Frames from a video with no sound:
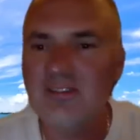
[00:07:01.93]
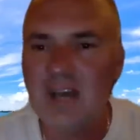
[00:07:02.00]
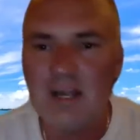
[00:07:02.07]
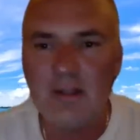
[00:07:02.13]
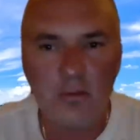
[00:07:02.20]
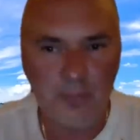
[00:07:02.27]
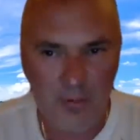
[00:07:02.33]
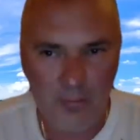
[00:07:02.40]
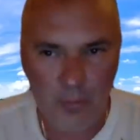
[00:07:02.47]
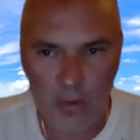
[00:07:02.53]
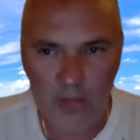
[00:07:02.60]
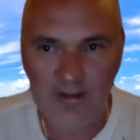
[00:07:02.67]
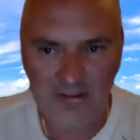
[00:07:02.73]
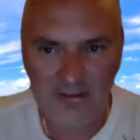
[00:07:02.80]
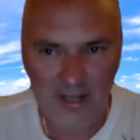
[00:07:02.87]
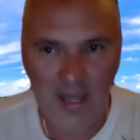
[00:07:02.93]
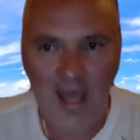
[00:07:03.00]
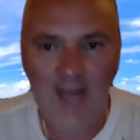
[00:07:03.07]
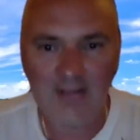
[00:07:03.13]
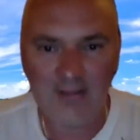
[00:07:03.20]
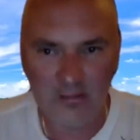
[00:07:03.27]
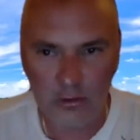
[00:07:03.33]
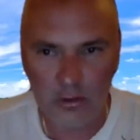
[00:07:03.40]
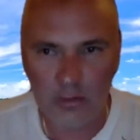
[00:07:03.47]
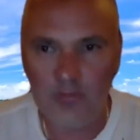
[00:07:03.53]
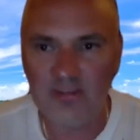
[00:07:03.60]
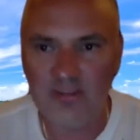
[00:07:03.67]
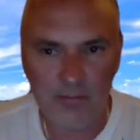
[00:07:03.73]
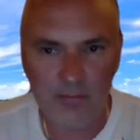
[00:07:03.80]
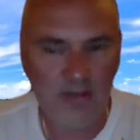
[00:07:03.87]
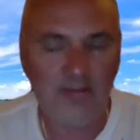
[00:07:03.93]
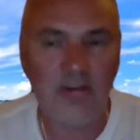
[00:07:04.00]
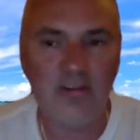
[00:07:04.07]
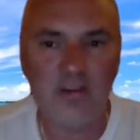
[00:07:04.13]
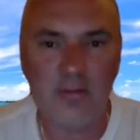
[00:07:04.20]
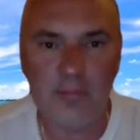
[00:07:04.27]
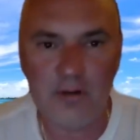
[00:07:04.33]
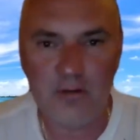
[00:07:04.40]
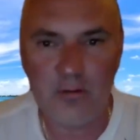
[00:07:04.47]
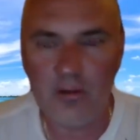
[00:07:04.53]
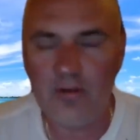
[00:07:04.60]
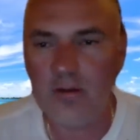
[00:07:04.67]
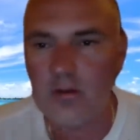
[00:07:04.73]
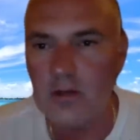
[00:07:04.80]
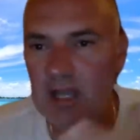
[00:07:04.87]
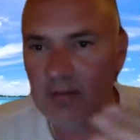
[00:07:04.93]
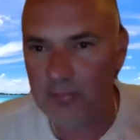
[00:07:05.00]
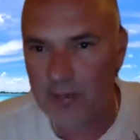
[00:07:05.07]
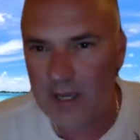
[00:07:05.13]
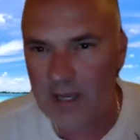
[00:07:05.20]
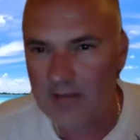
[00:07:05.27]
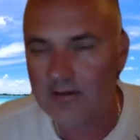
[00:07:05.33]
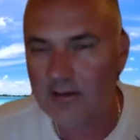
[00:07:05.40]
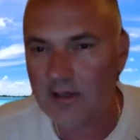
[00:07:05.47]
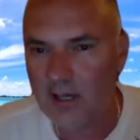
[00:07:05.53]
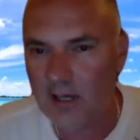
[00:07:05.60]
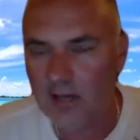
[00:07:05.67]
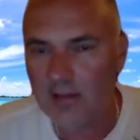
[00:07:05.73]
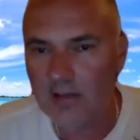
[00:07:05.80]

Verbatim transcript: to promote this as a service and business opportunity you get paid uh,